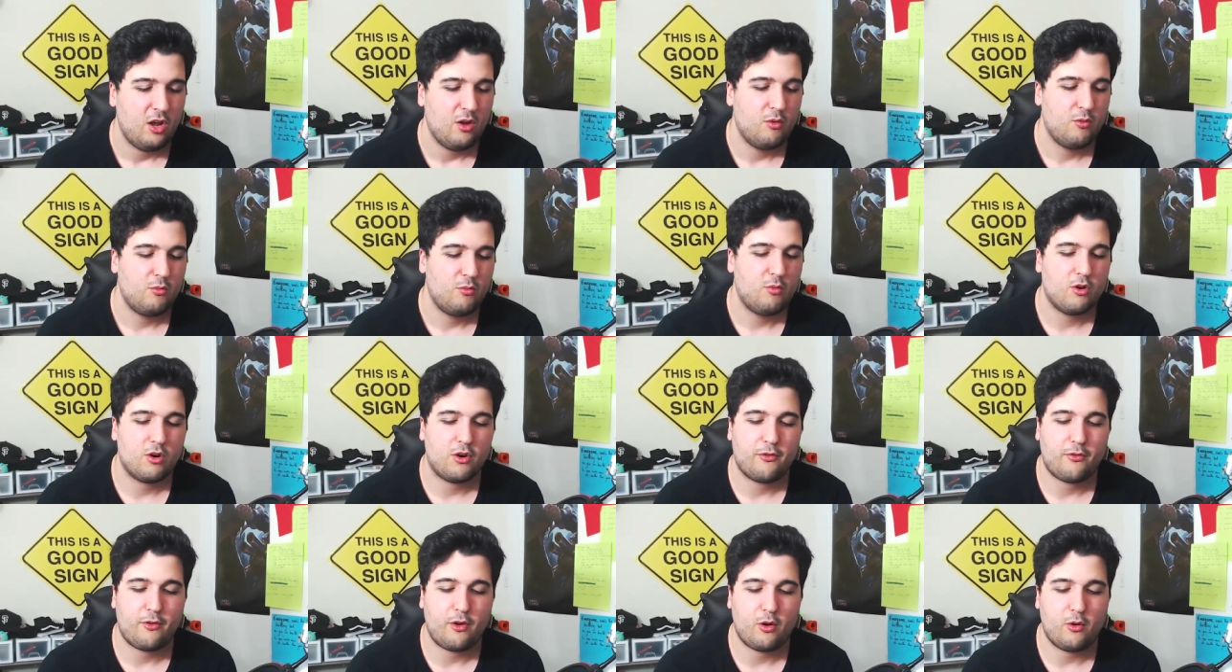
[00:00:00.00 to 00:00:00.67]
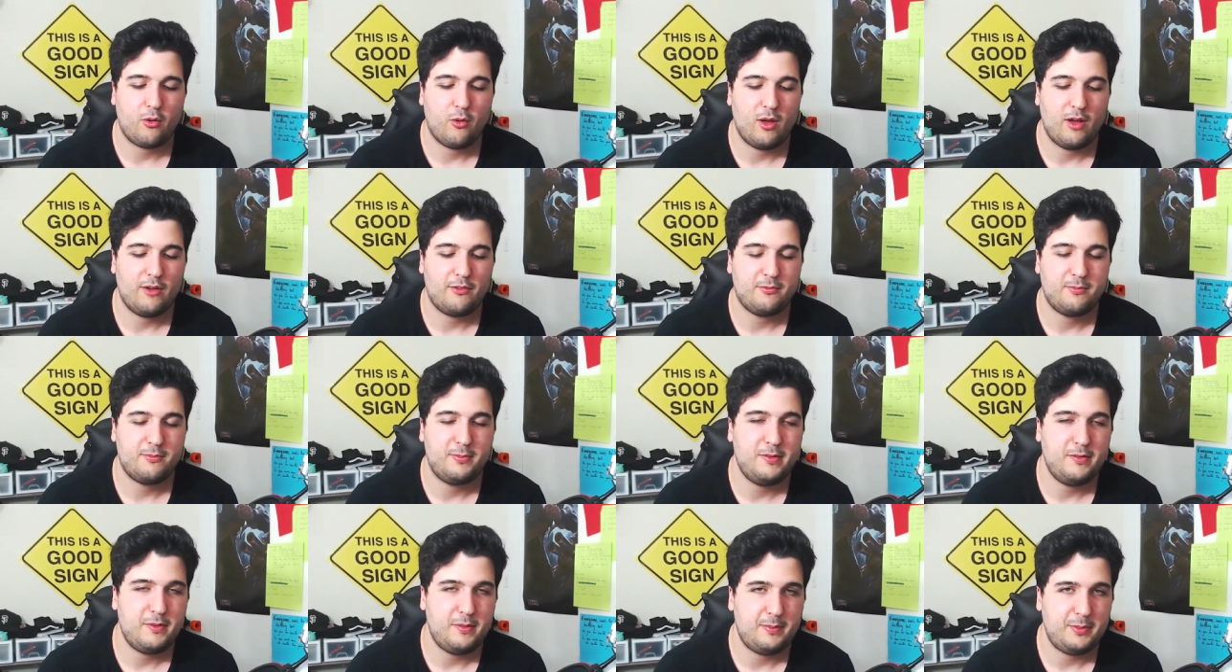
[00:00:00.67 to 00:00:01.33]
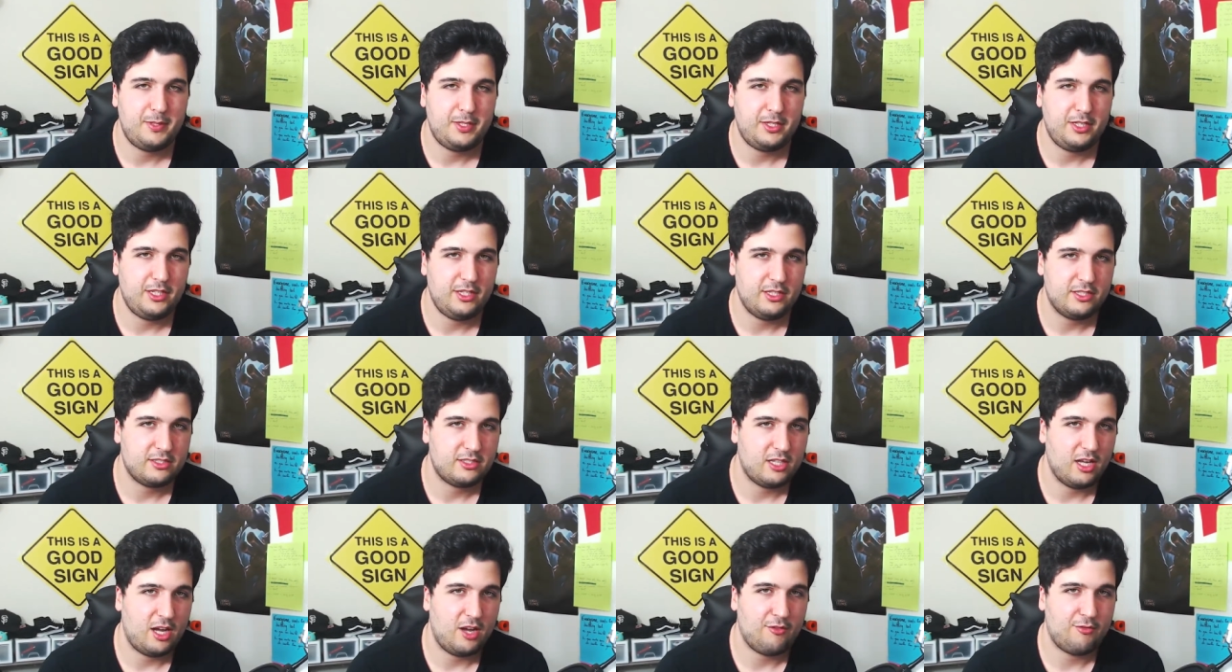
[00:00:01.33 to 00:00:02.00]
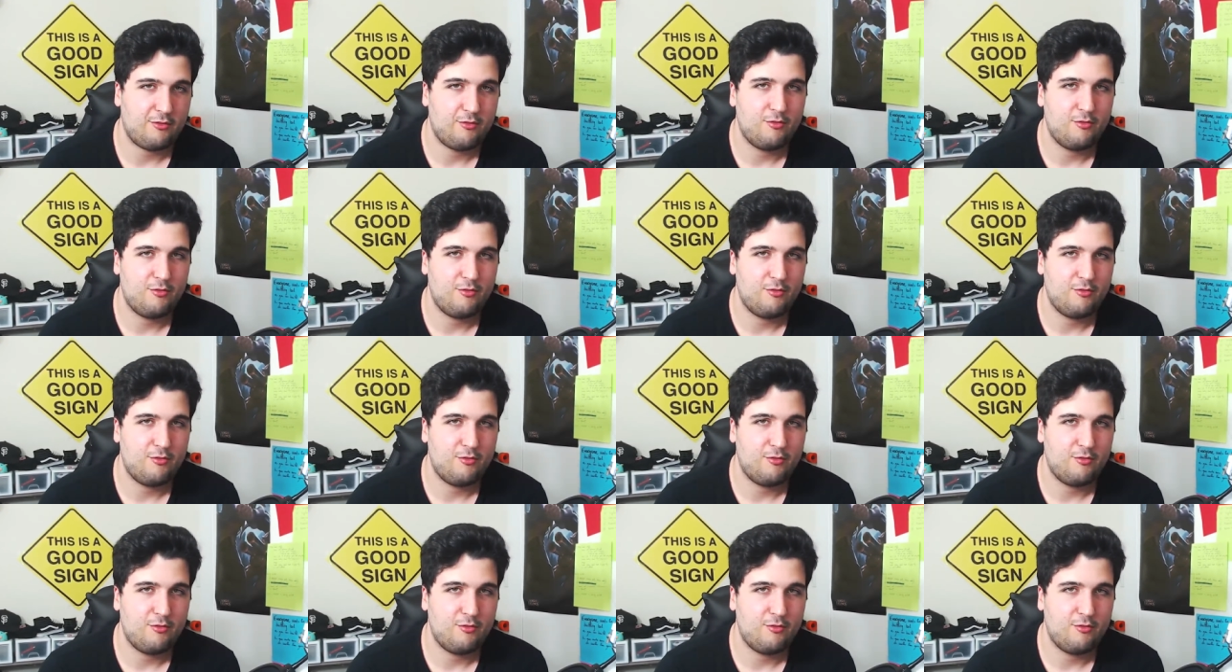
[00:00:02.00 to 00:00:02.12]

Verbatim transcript: World of Warcraft PvP stuff